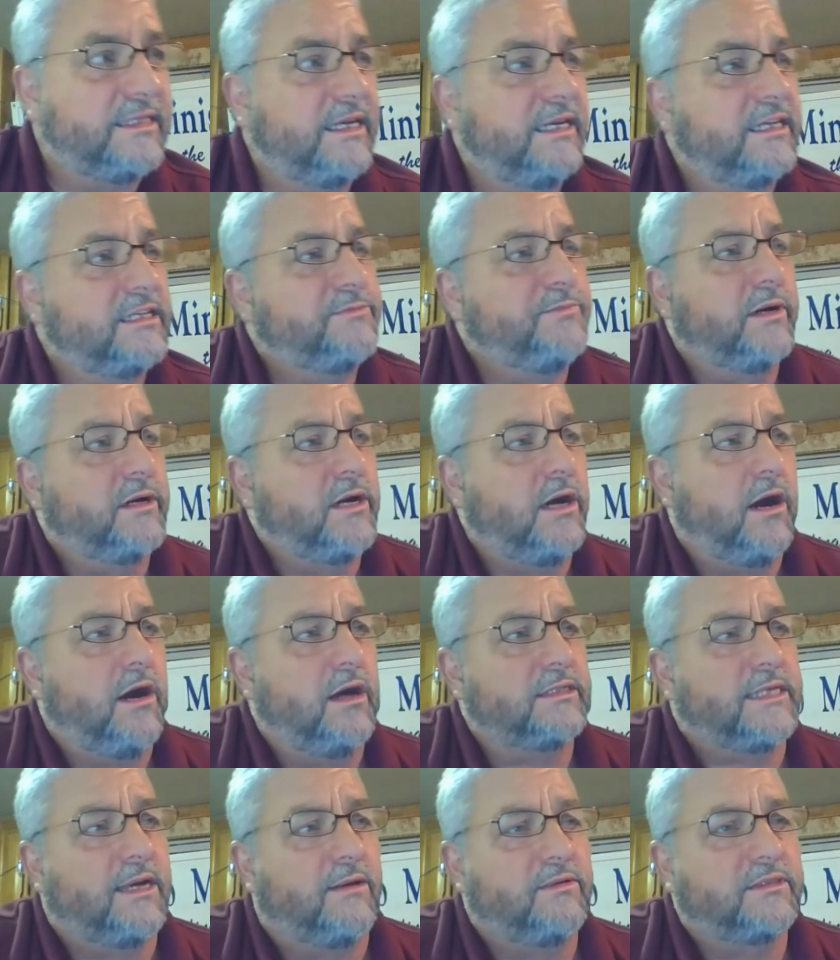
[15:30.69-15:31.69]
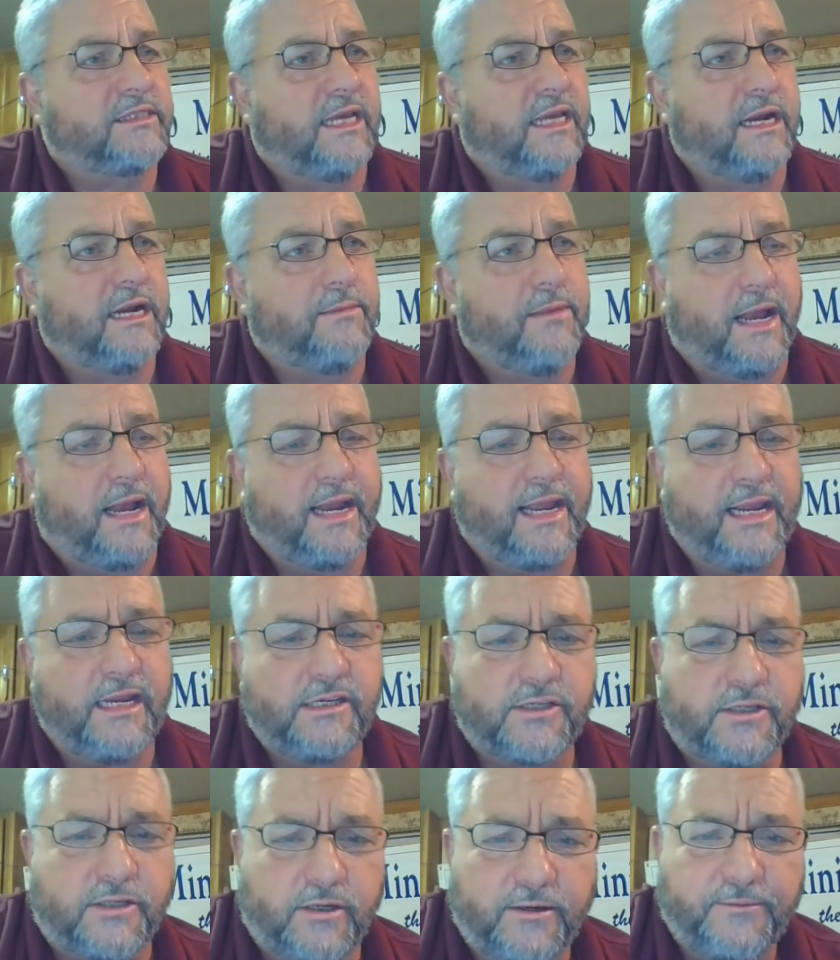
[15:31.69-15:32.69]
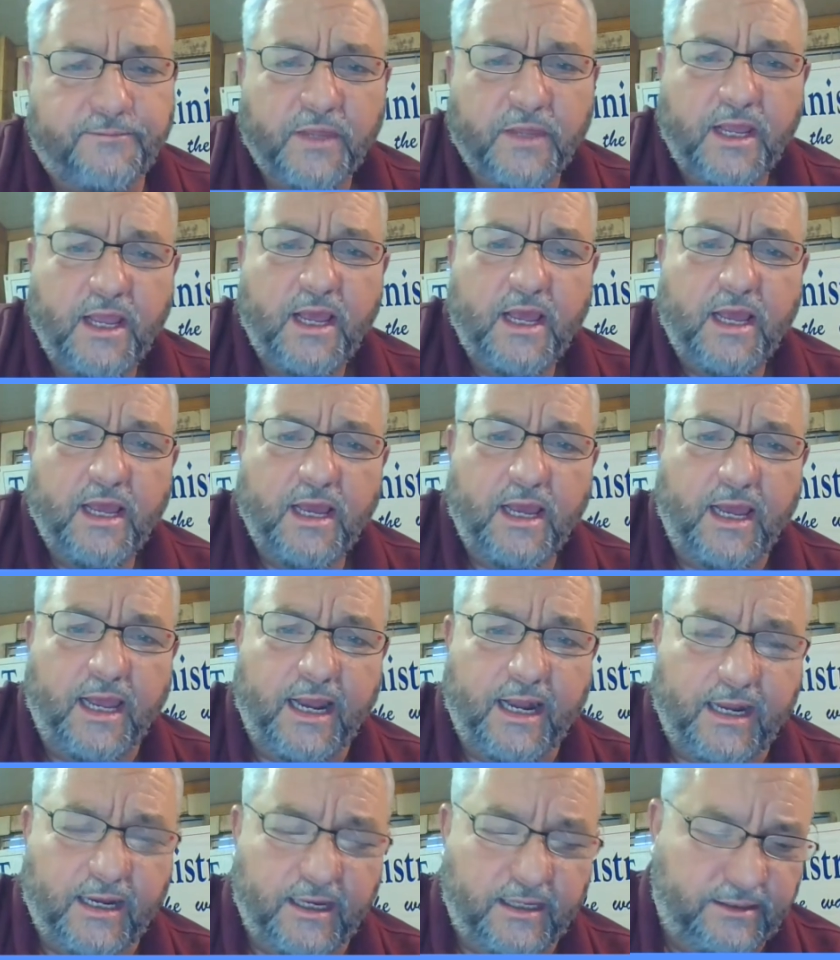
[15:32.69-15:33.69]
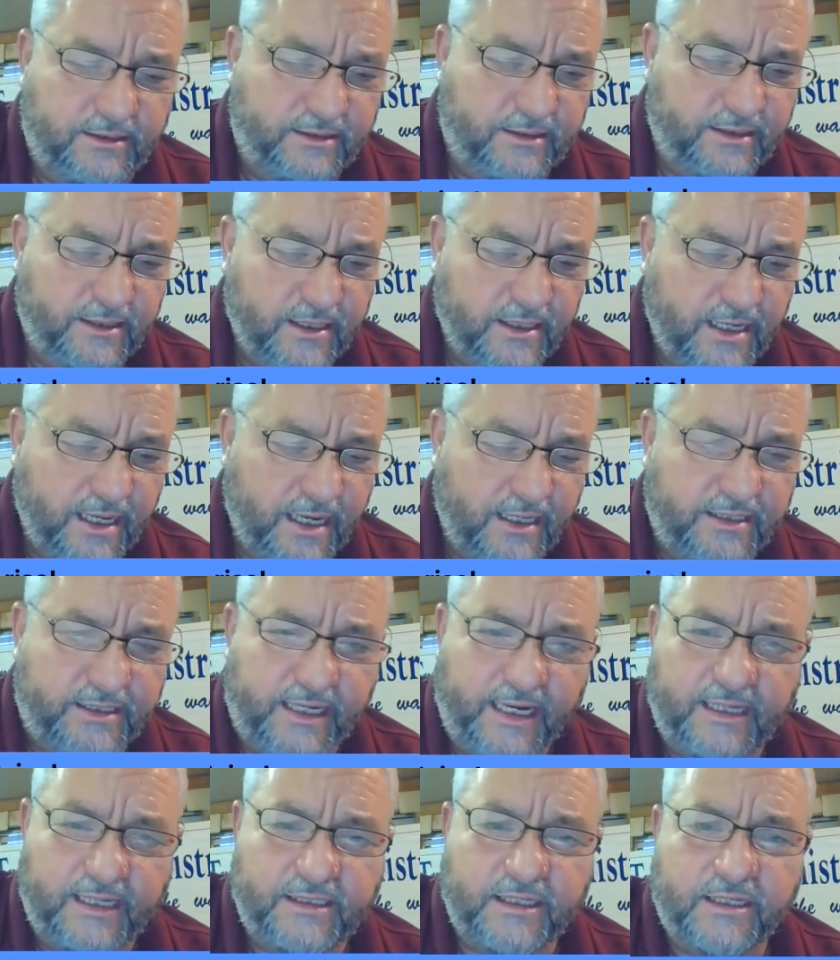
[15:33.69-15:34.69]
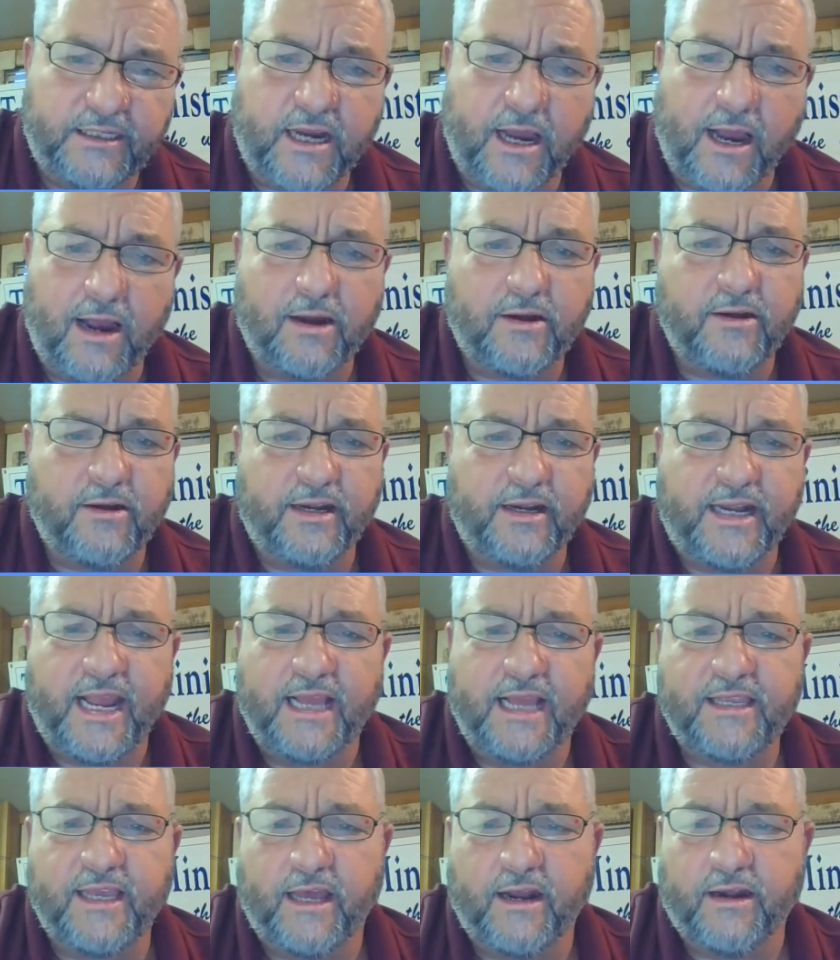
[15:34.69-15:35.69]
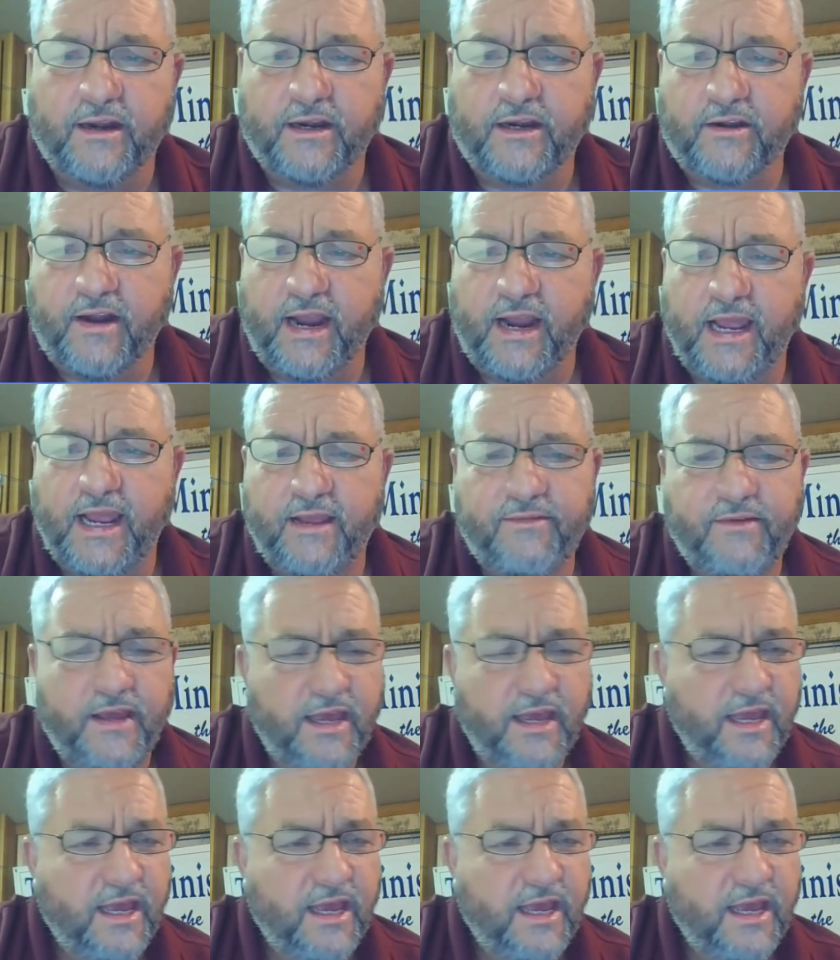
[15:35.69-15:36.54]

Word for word: And it's because I was thinking about Easter and and Jesus conquering death, hell, and the grave.